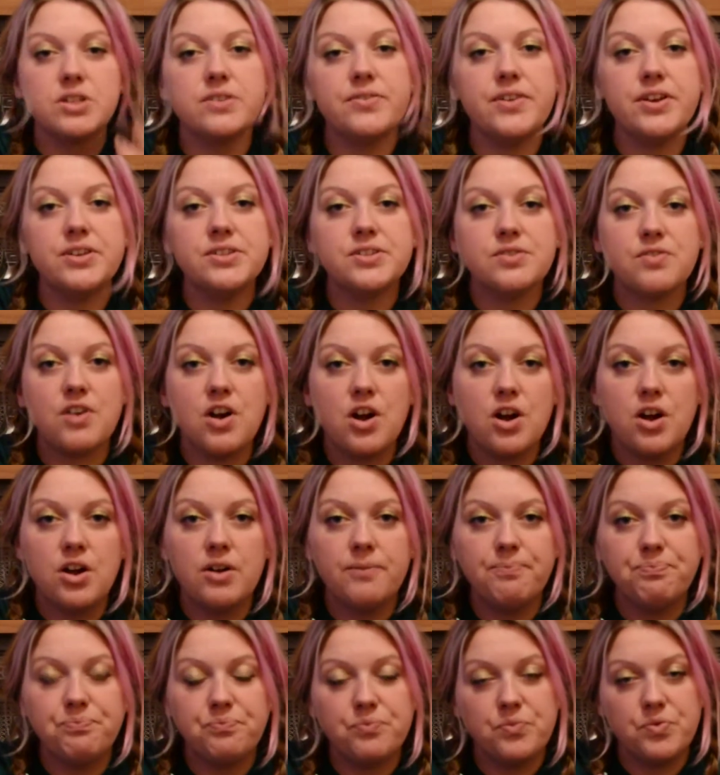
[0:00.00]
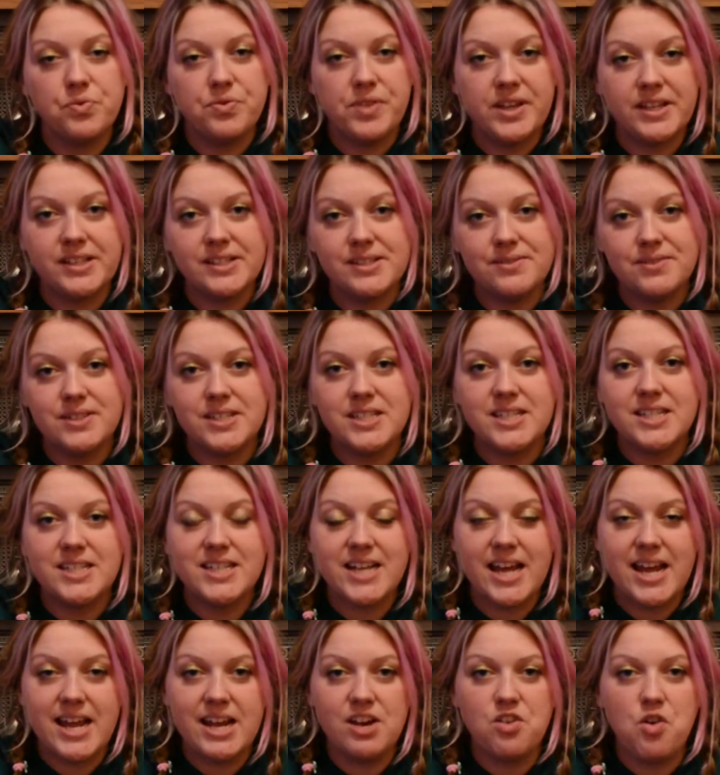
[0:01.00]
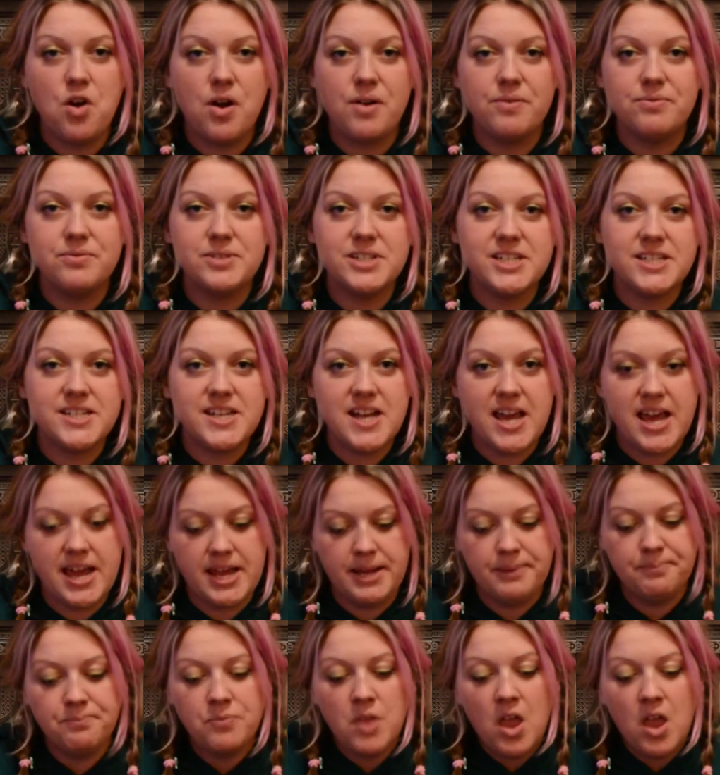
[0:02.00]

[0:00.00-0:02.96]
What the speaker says: those are our things for today, craft for today.